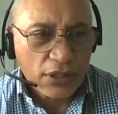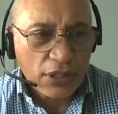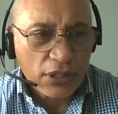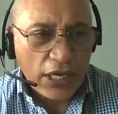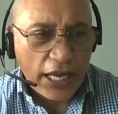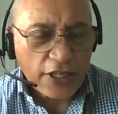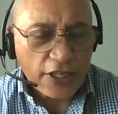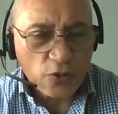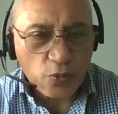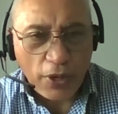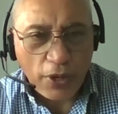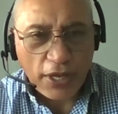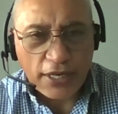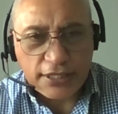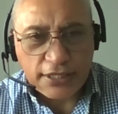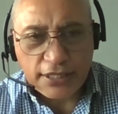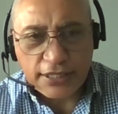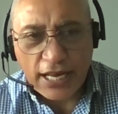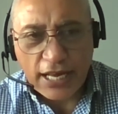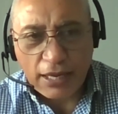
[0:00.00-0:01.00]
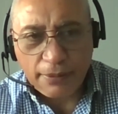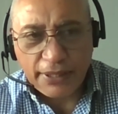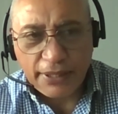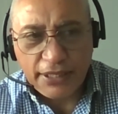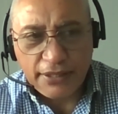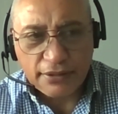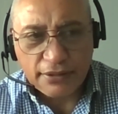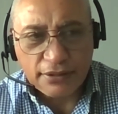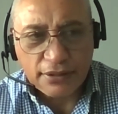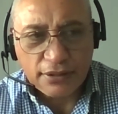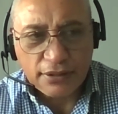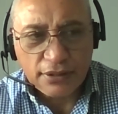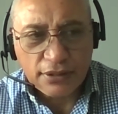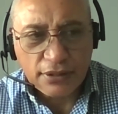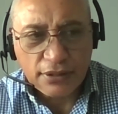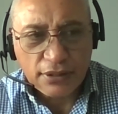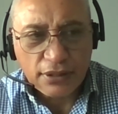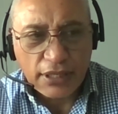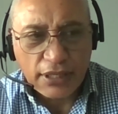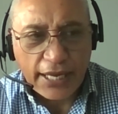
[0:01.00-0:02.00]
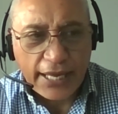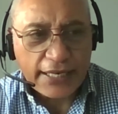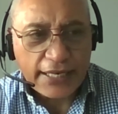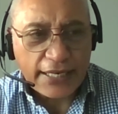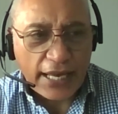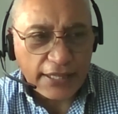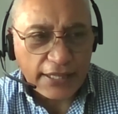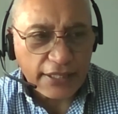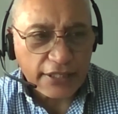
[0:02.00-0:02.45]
as well as the Army and other